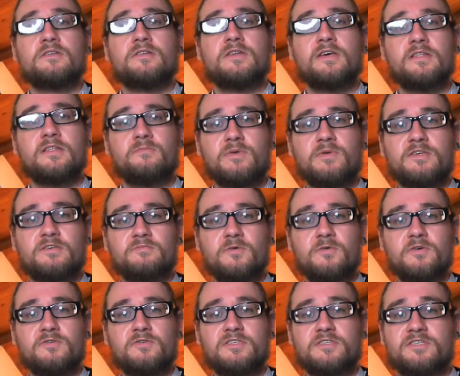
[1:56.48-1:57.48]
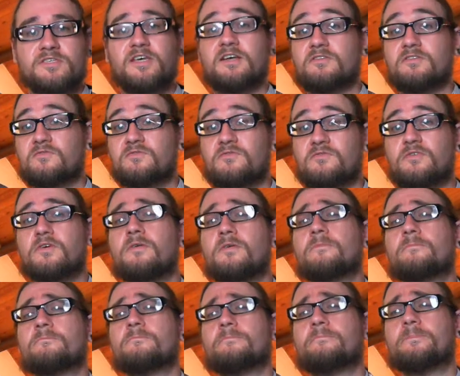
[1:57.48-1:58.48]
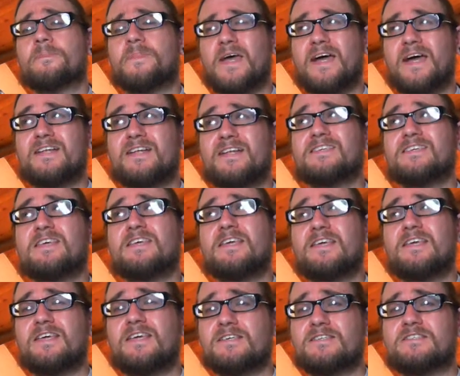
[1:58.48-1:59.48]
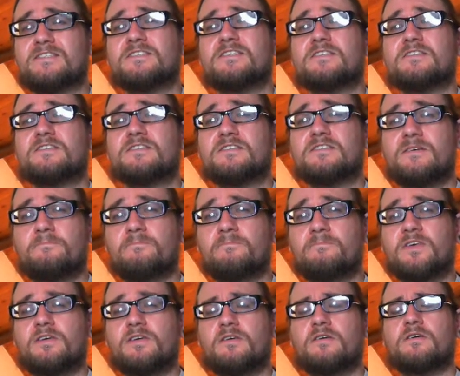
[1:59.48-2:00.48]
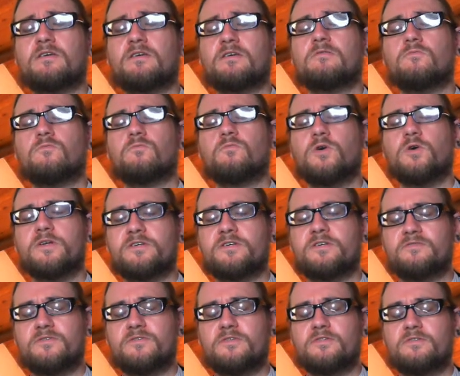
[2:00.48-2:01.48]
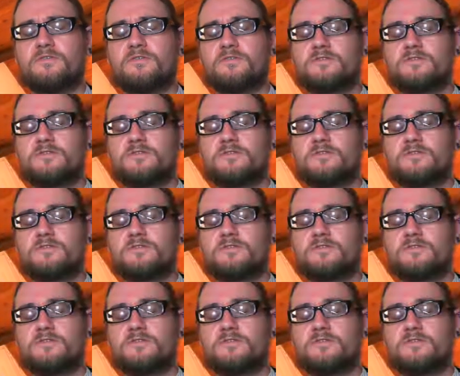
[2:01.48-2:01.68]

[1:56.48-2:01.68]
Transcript: Now, the Beast mode itself, that is something wonderful.